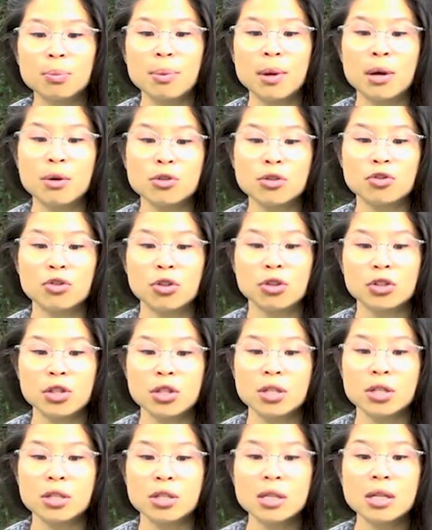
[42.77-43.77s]
power
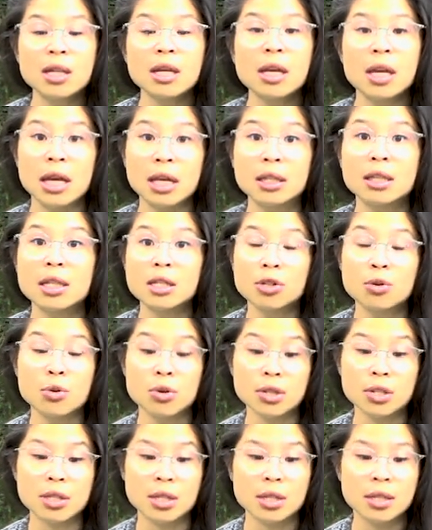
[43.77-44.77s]
structures and
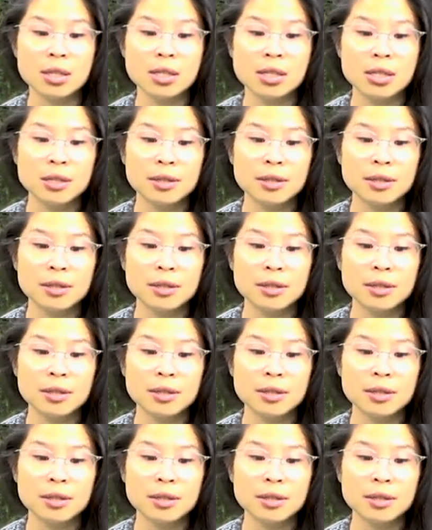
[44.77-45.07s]
discourses.